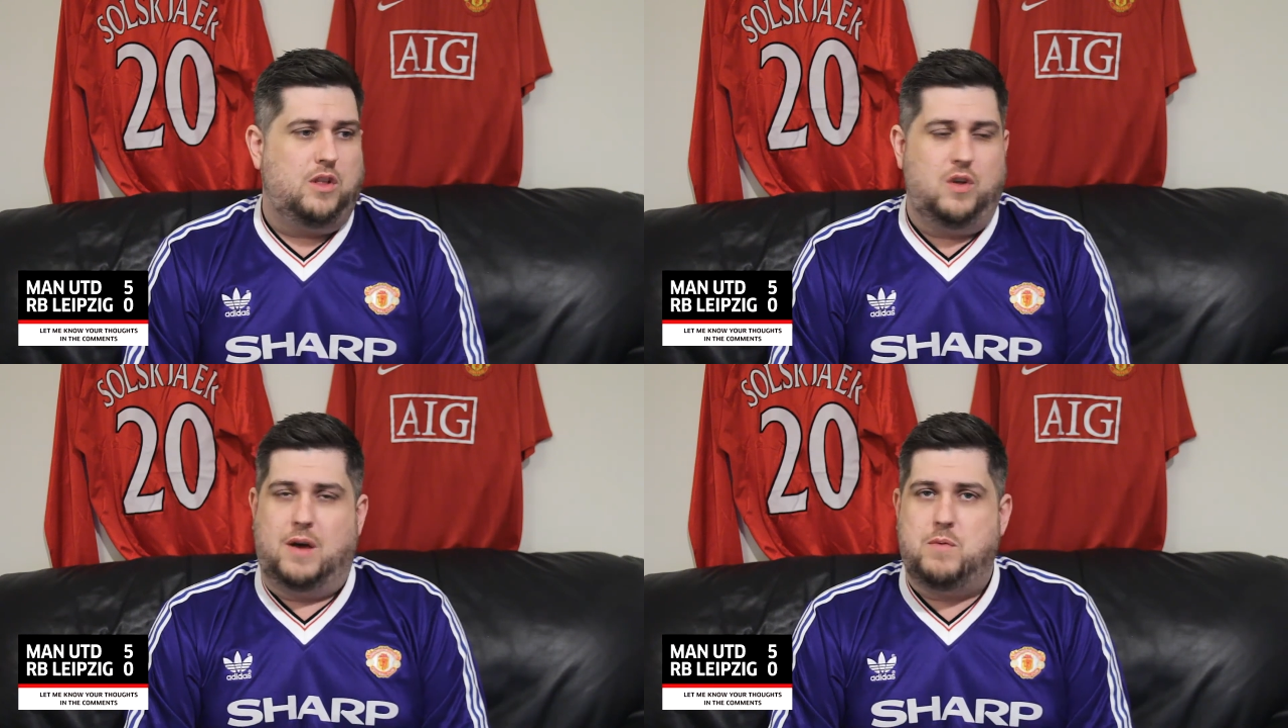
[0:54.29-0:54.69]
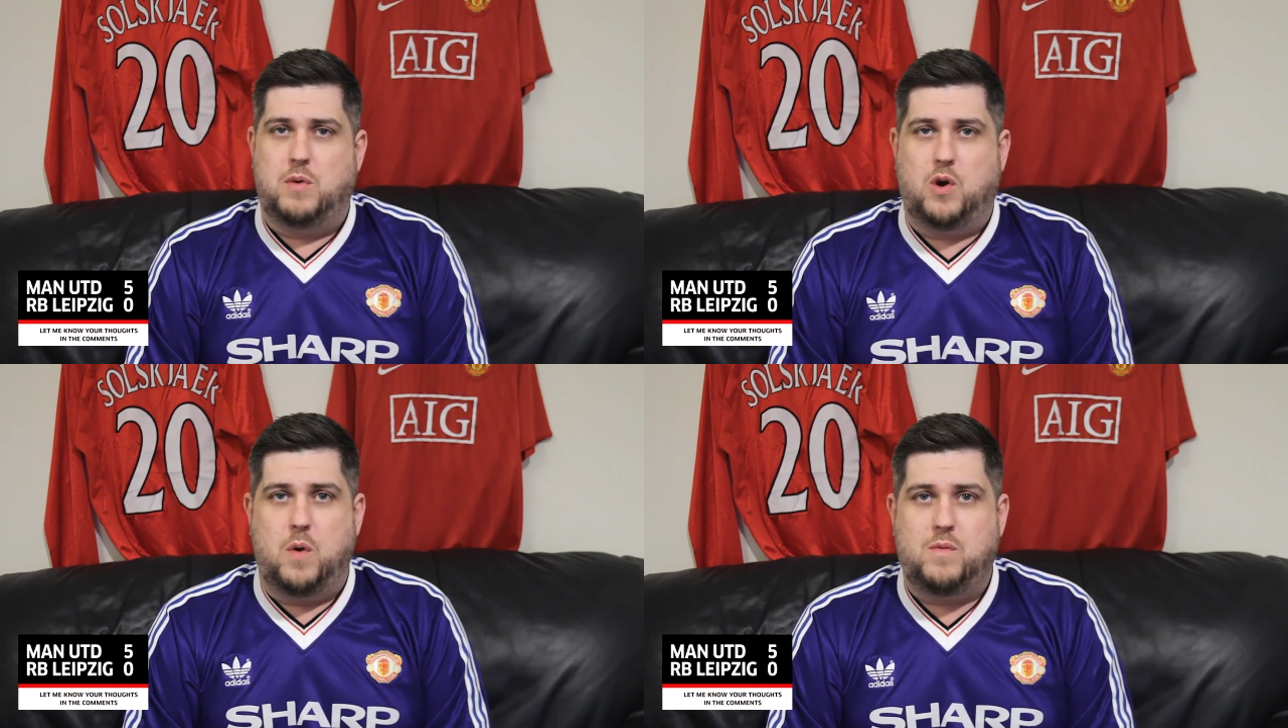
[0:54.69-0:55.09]
It looked like we
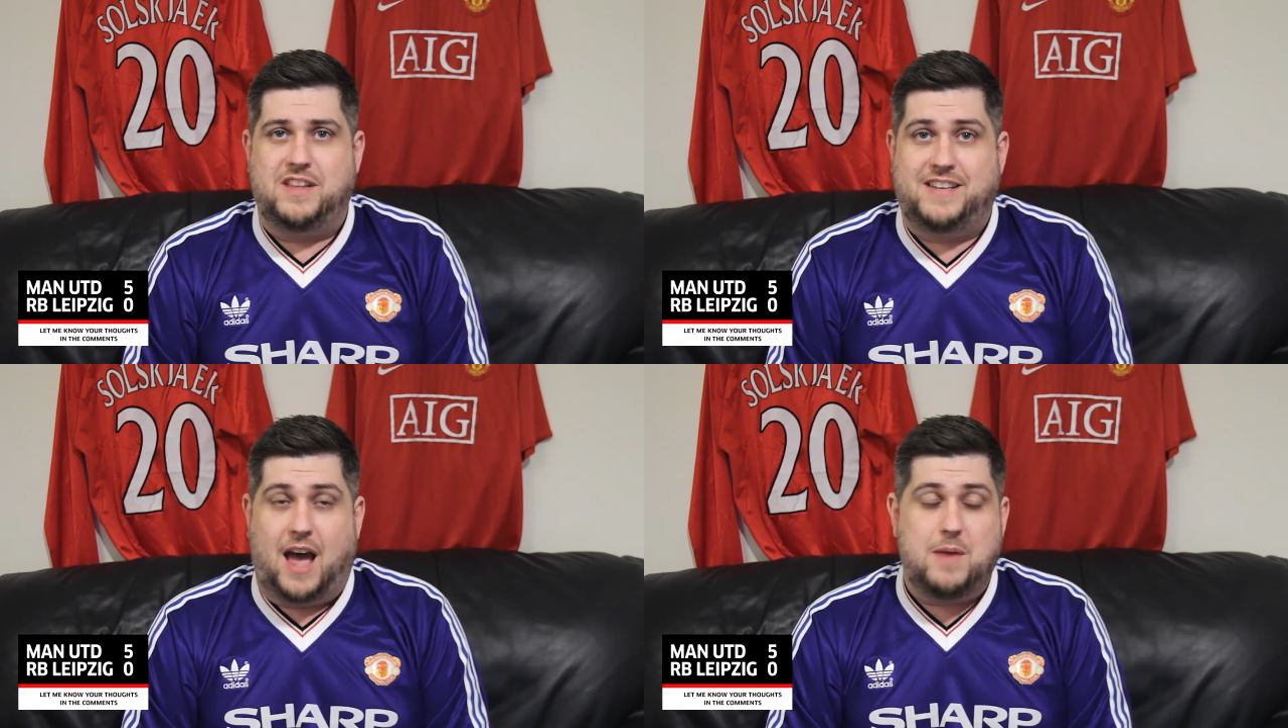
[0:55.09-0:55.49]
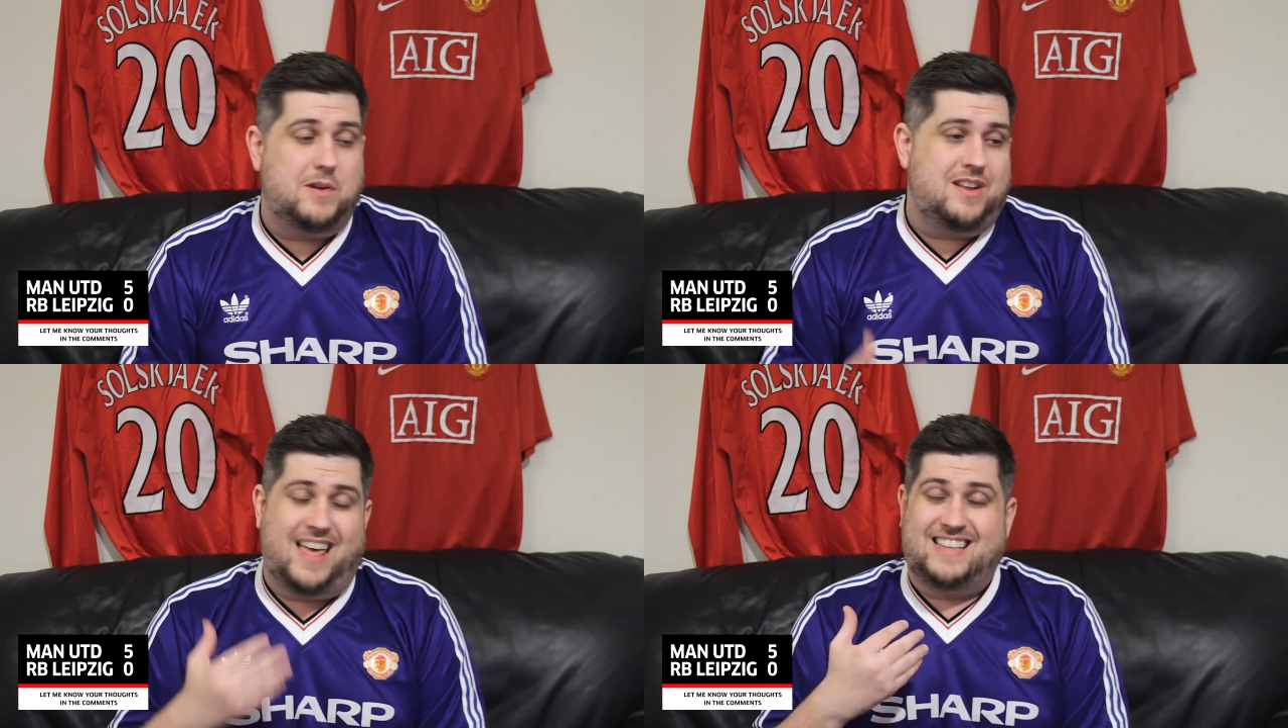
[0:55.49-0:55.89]
were going with a
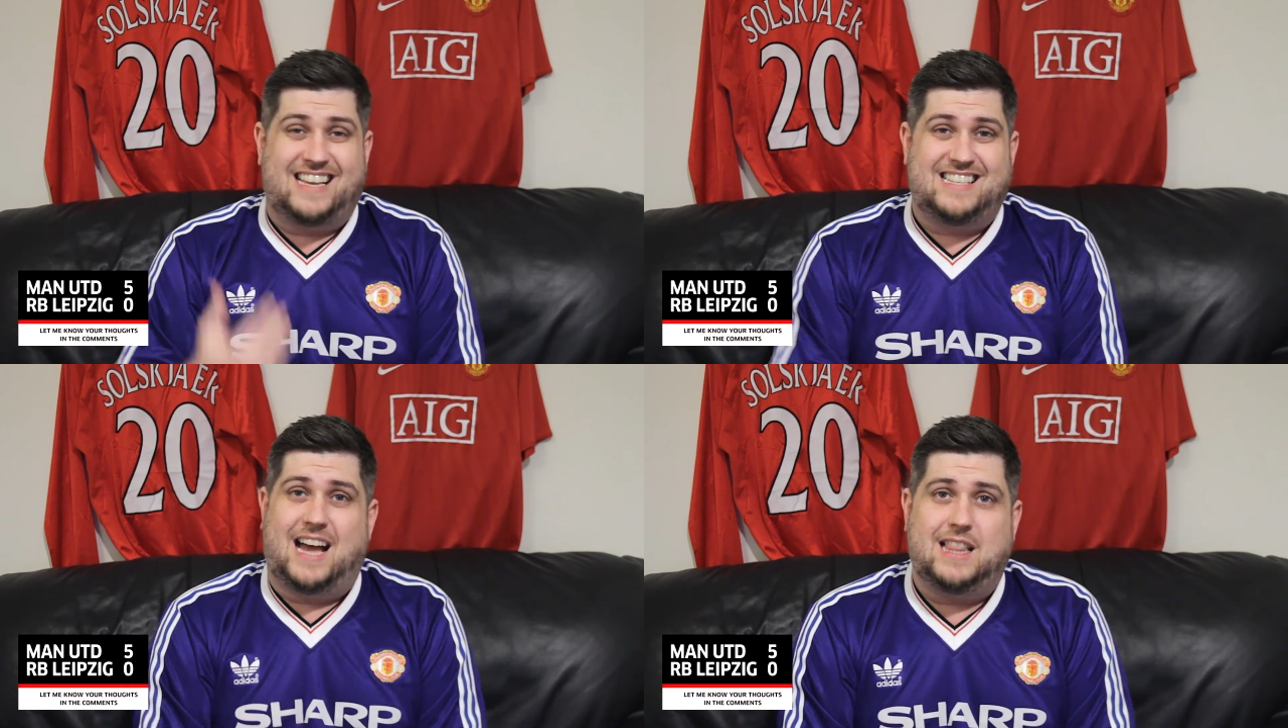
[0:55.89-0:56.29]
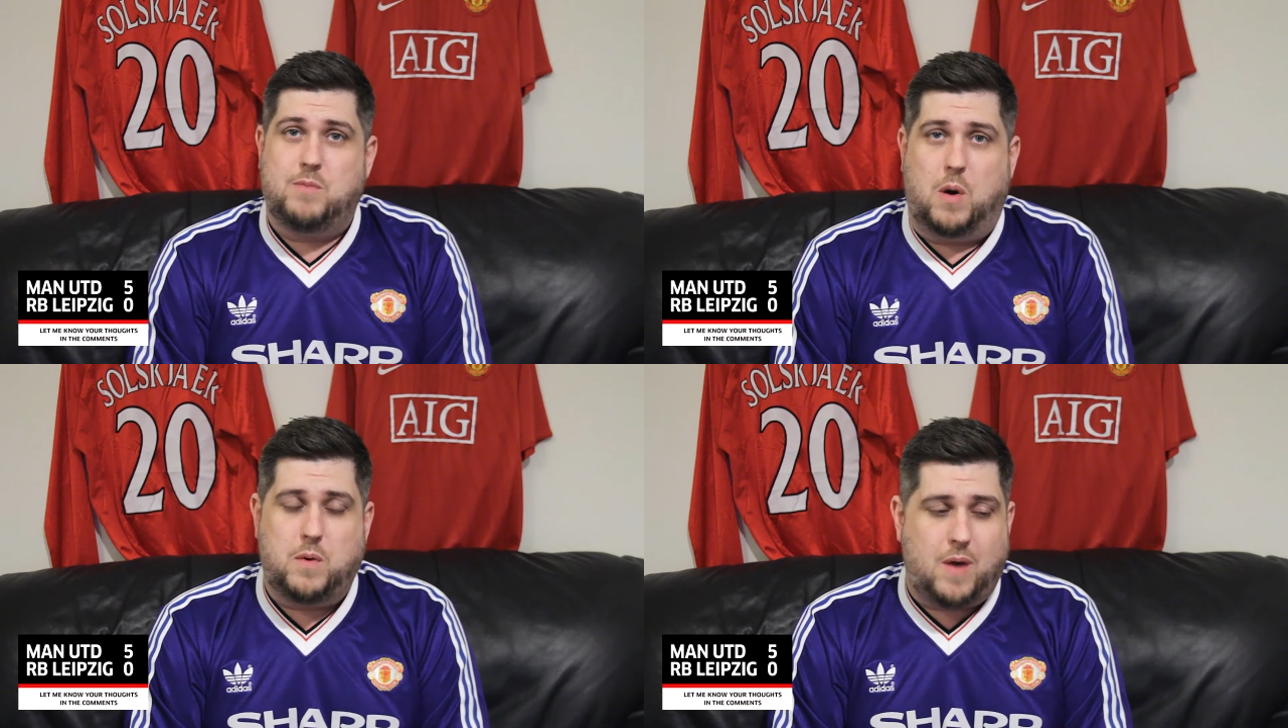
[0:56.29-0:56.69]
diamond, and that's exactly
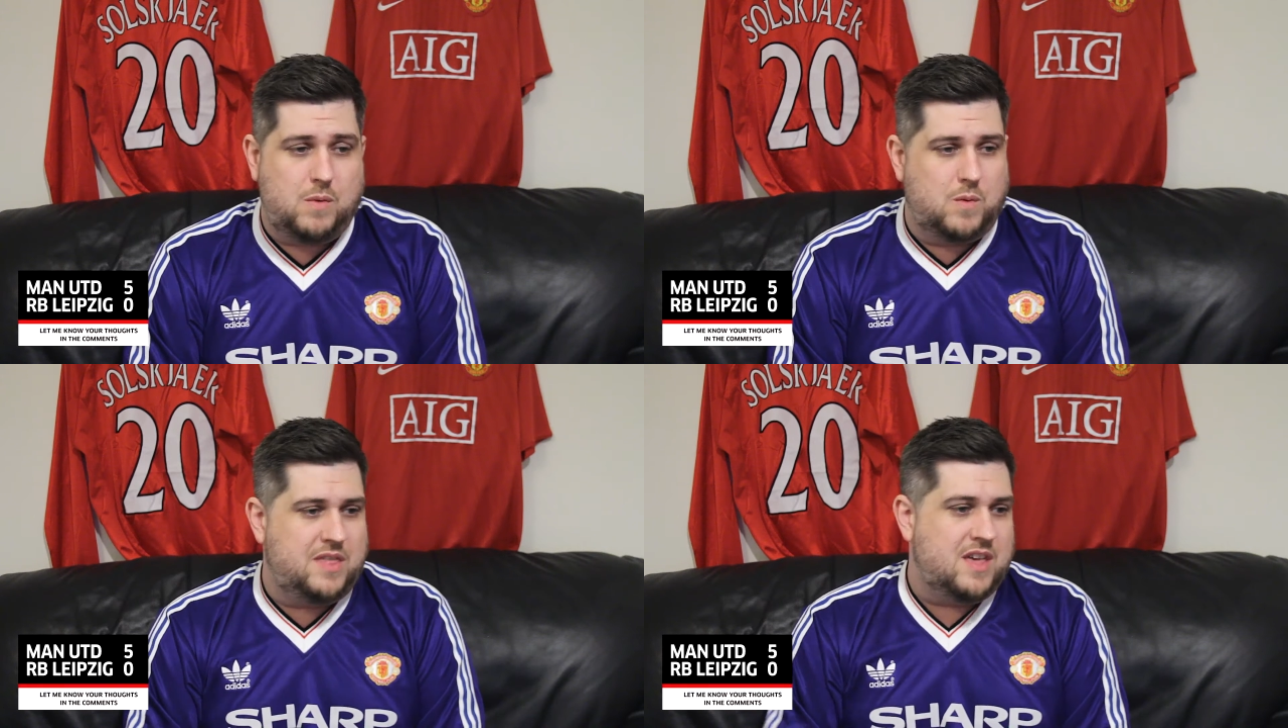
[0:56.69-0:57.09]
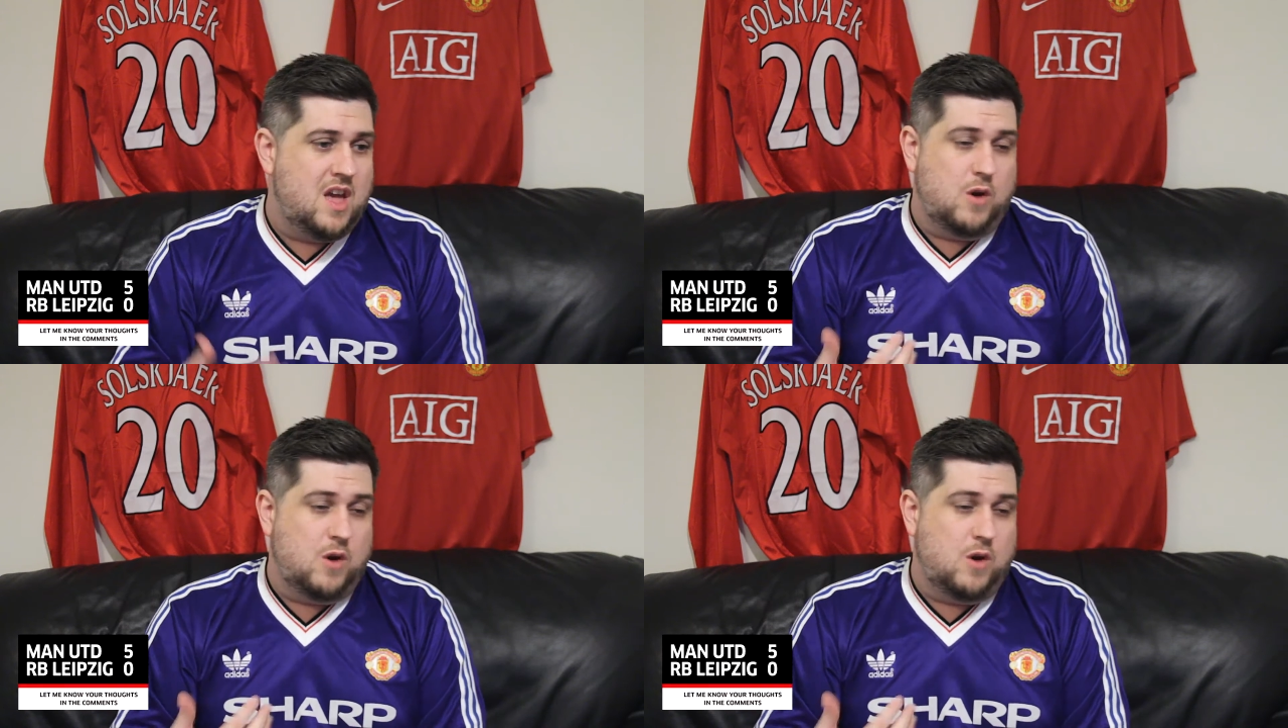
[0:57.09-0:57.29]
what we went with,